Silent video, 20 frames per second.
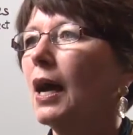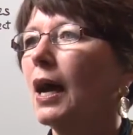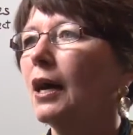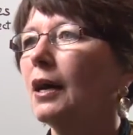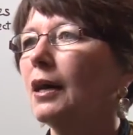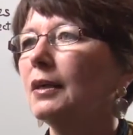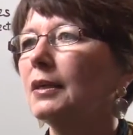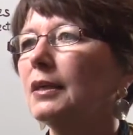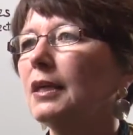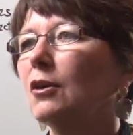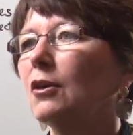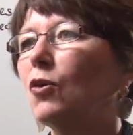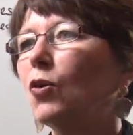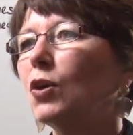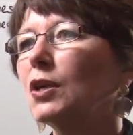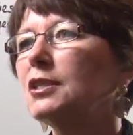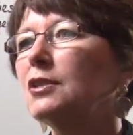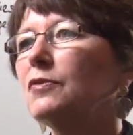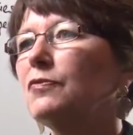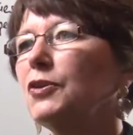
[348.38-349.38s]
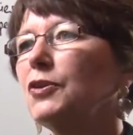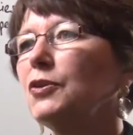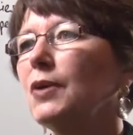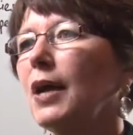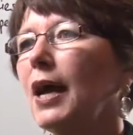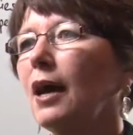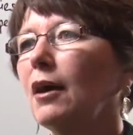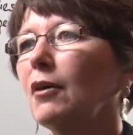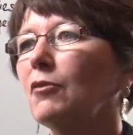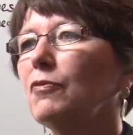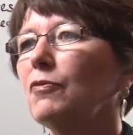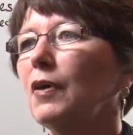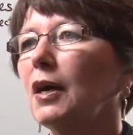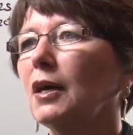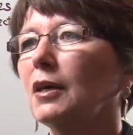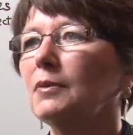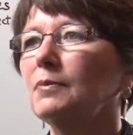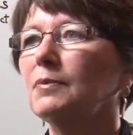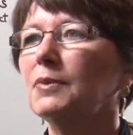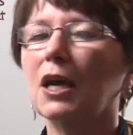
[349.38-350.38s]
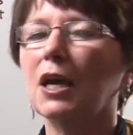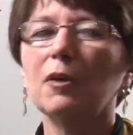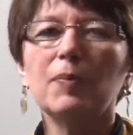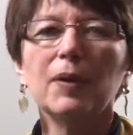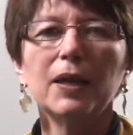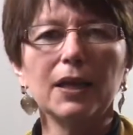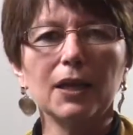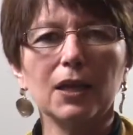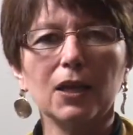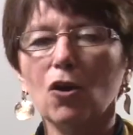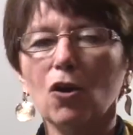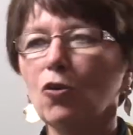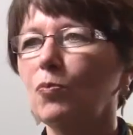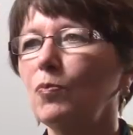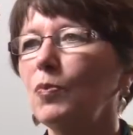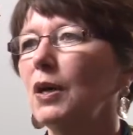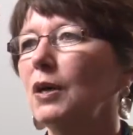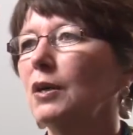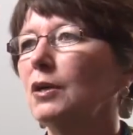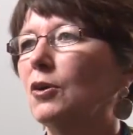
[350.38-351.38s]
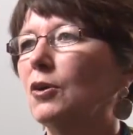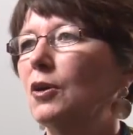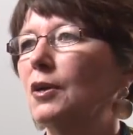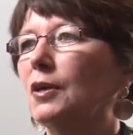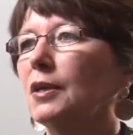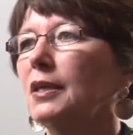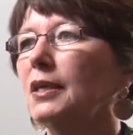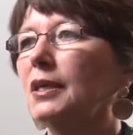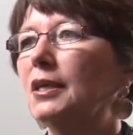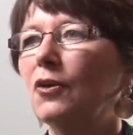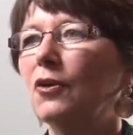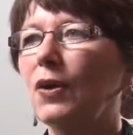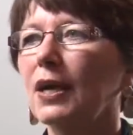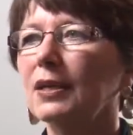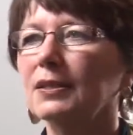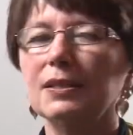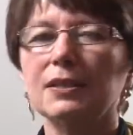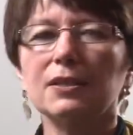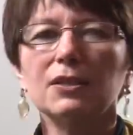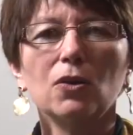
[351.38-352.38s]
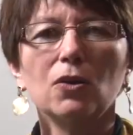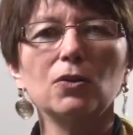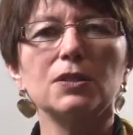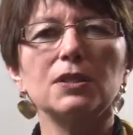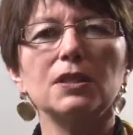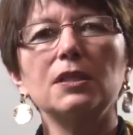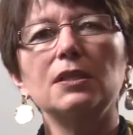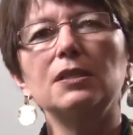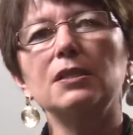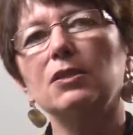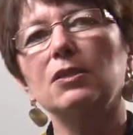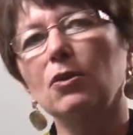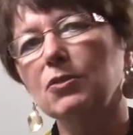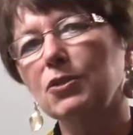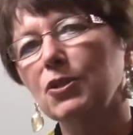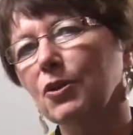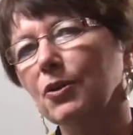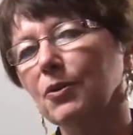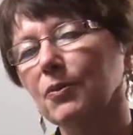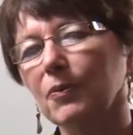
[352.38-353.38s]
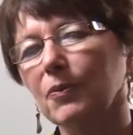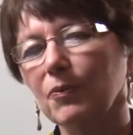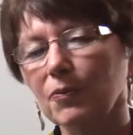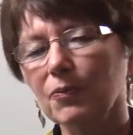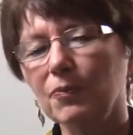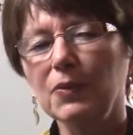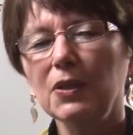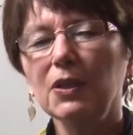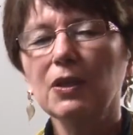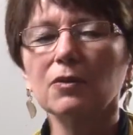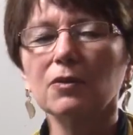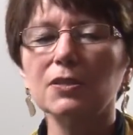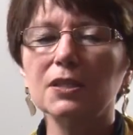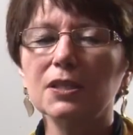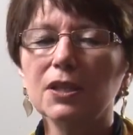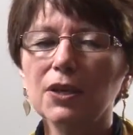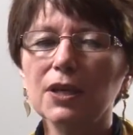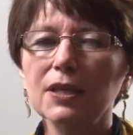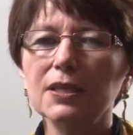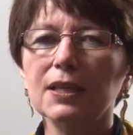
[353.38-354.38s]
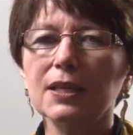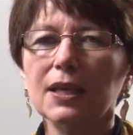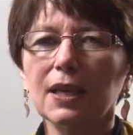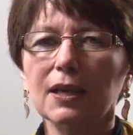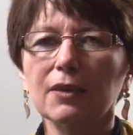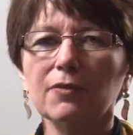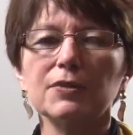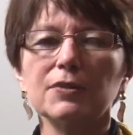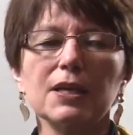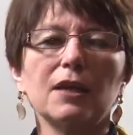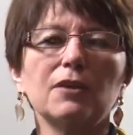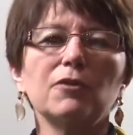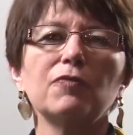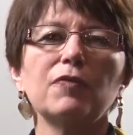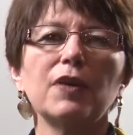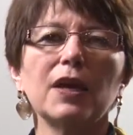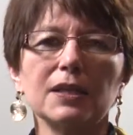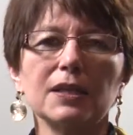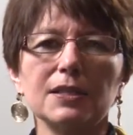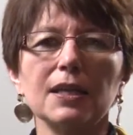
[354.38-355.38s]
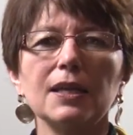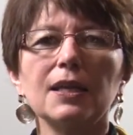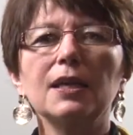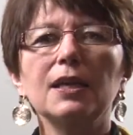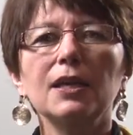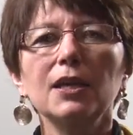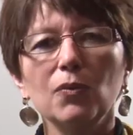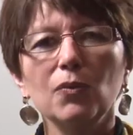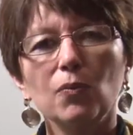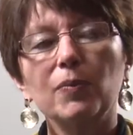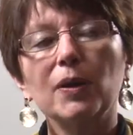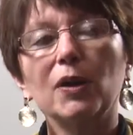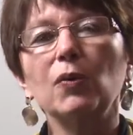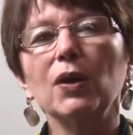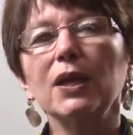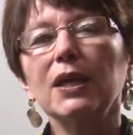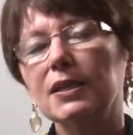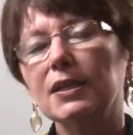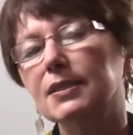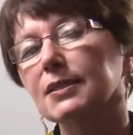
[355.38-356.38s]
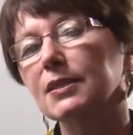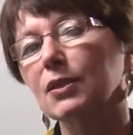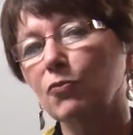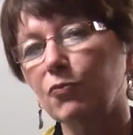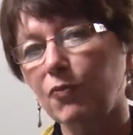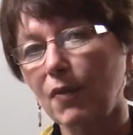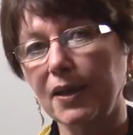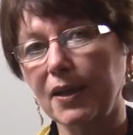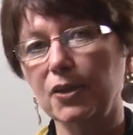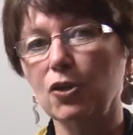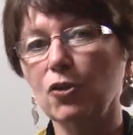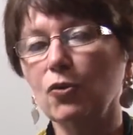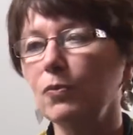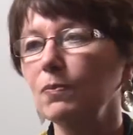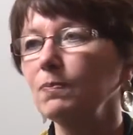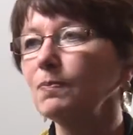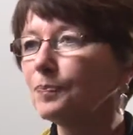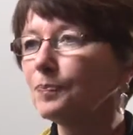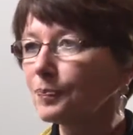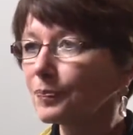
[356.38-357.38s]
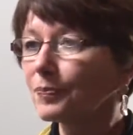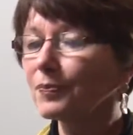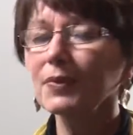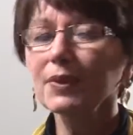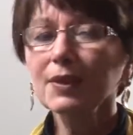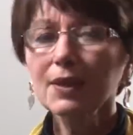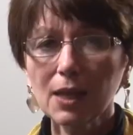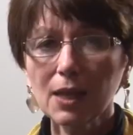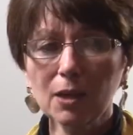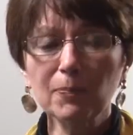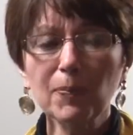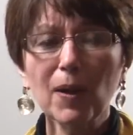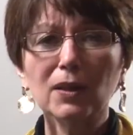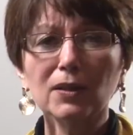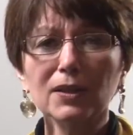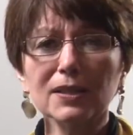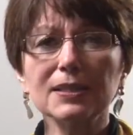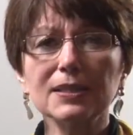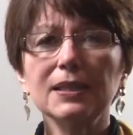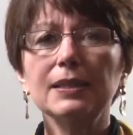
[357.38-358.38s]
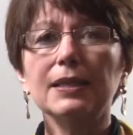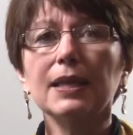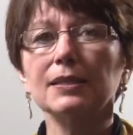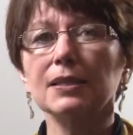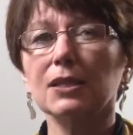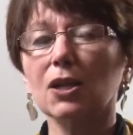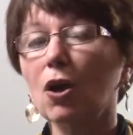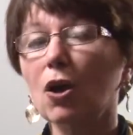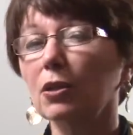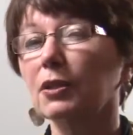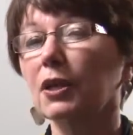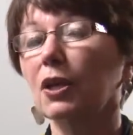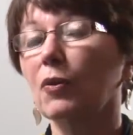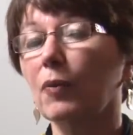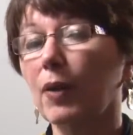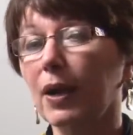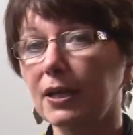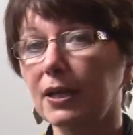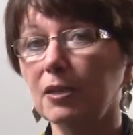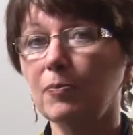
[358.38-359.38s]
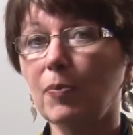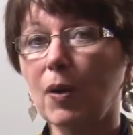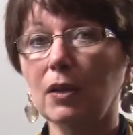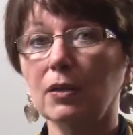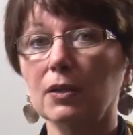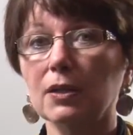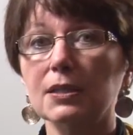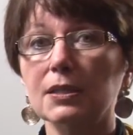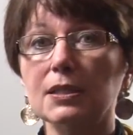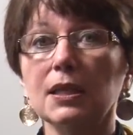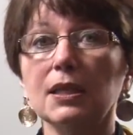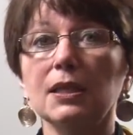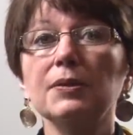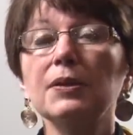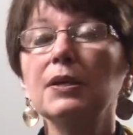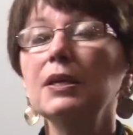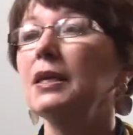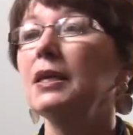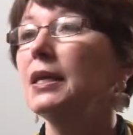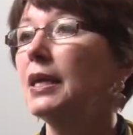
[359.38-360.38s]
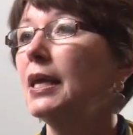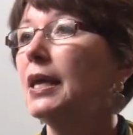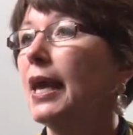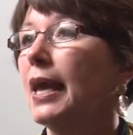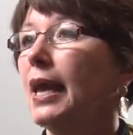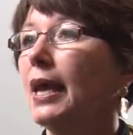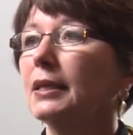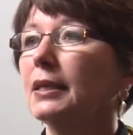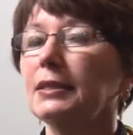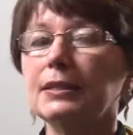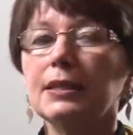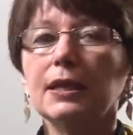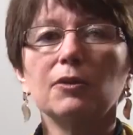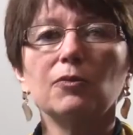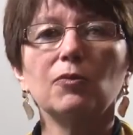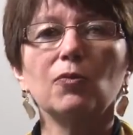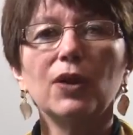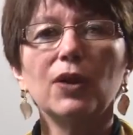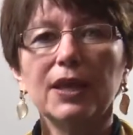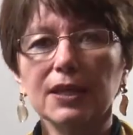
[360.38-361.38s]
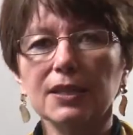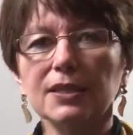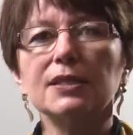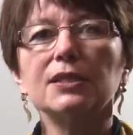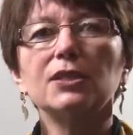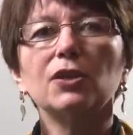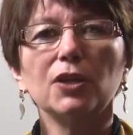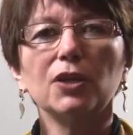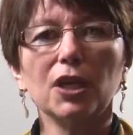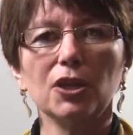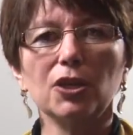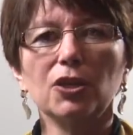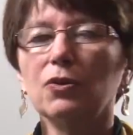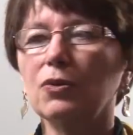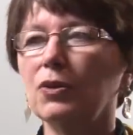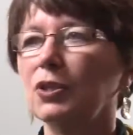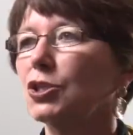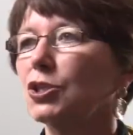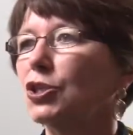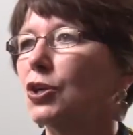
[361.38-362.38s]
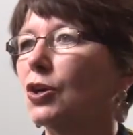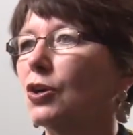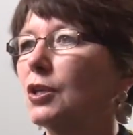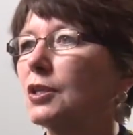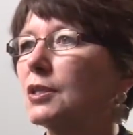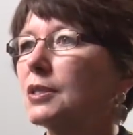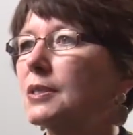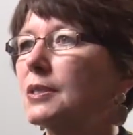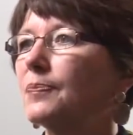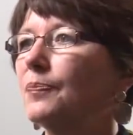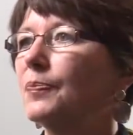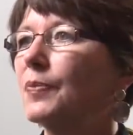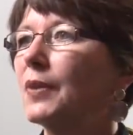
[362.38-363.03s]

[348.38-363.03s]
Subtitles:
Of course, if you have diabetic coma or ketoacidosis, those are serious, again, side effects, but we can still find you a policy that's called a graded policy, and we can still get you insurance.